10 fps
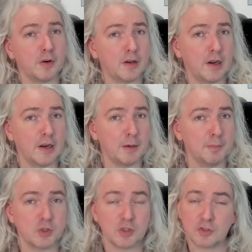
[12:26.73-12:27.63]

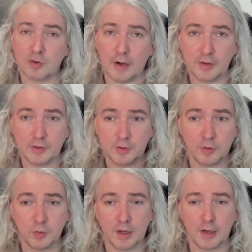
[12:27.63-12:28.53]
time, just trying
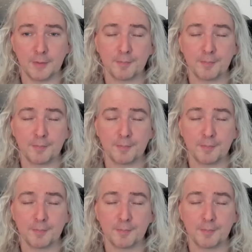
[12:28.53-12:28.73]
to uh,